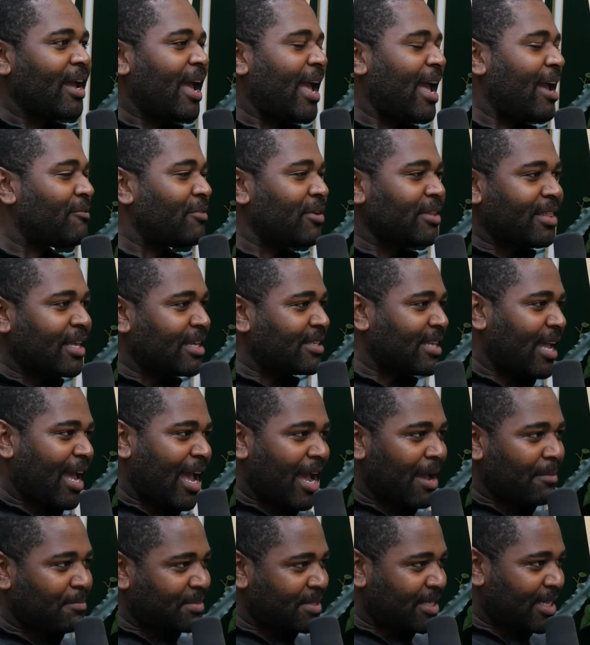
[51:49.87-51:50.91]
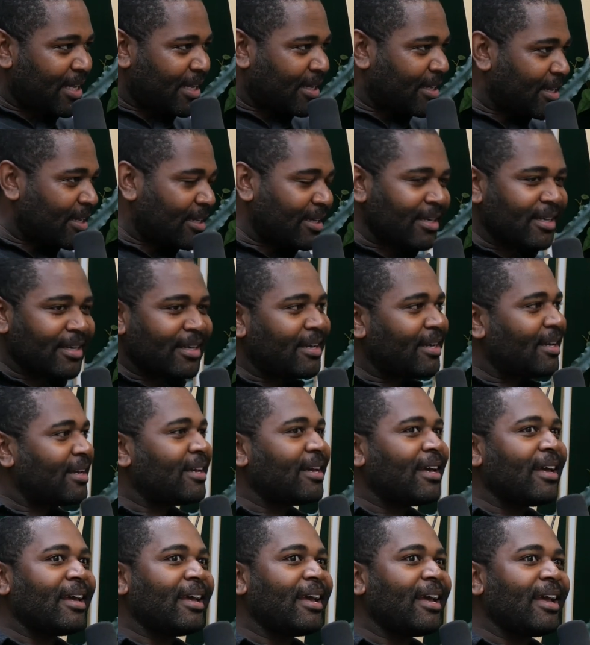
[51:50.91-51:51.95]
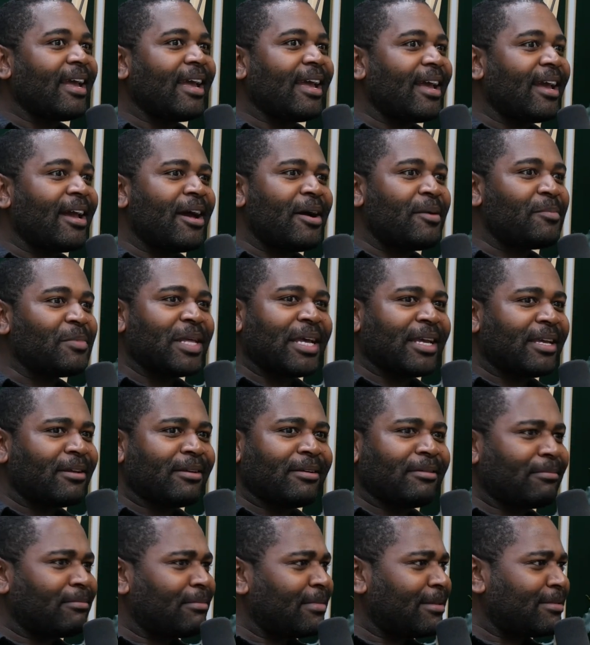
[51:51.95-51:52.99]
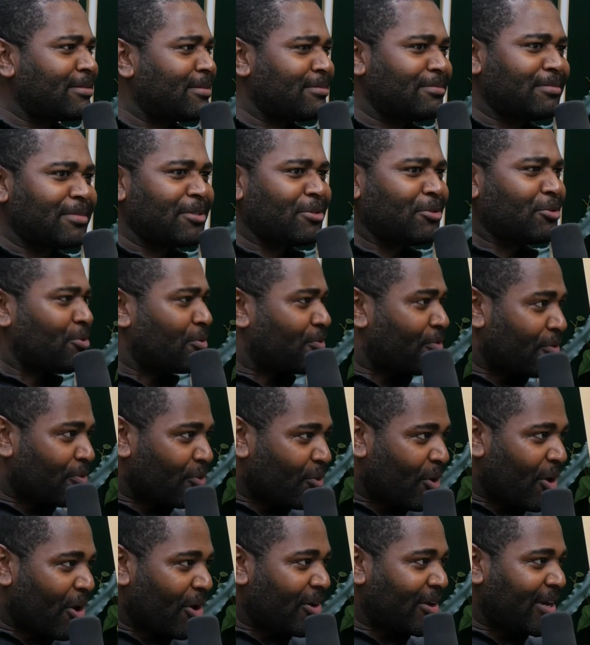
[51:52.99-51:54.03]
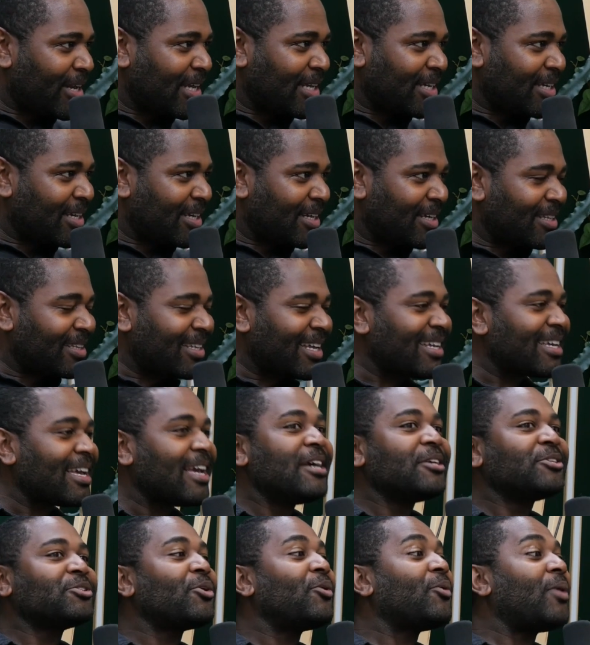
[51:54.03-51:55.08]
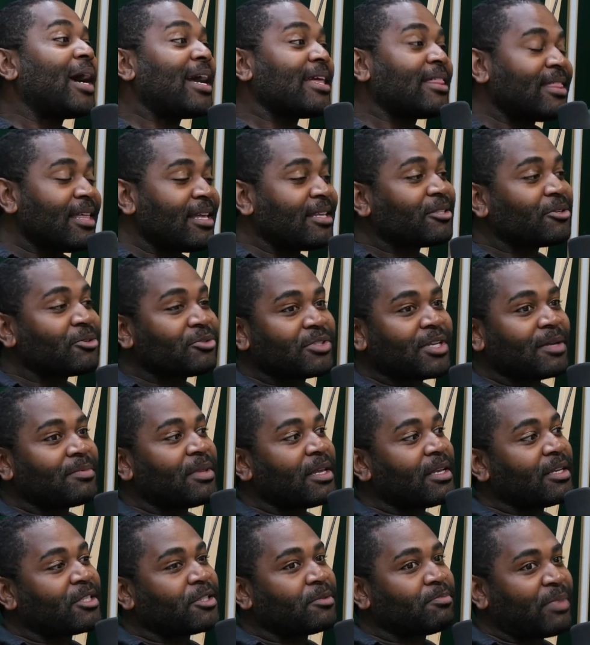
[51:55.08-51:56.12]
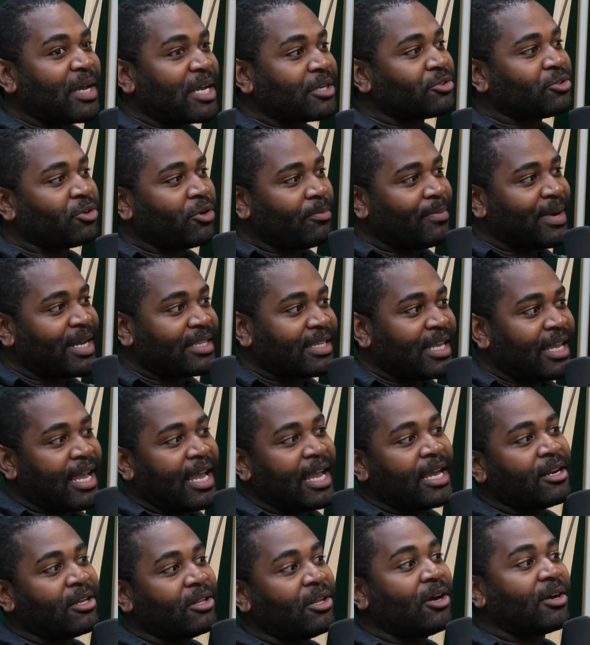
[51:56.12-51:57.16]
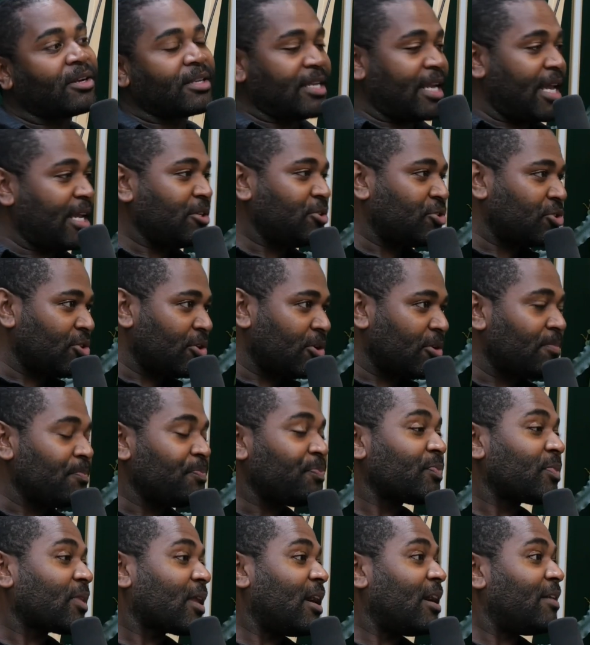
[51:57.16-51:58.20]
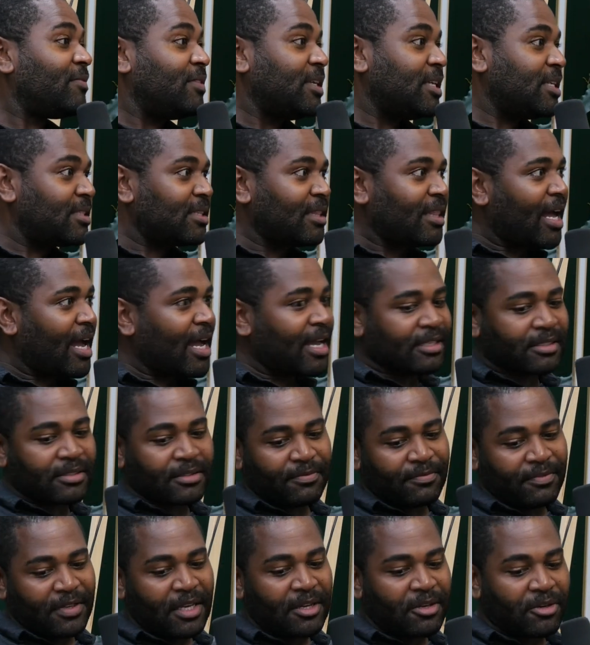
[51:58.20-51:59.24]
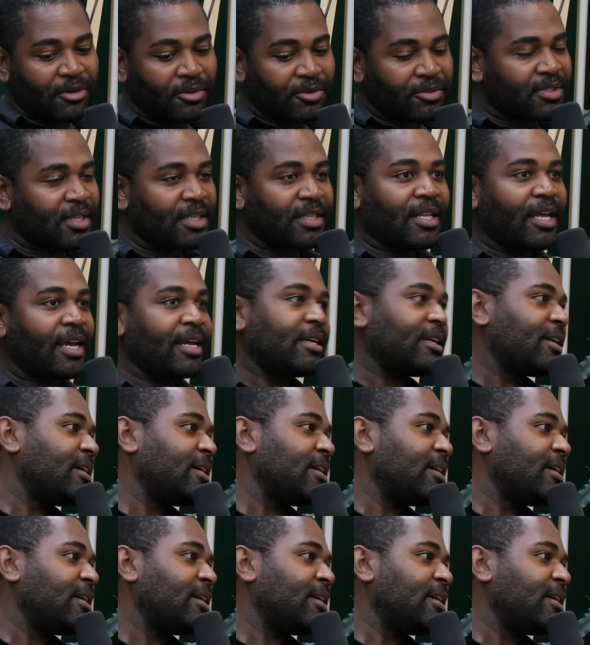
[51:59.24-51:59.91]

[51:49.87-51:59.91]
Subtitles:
Yeah. Everything's haptic. I'm like, this is a Ferrari? Like, so I think there's something special about the analog nature of these last vehicles, and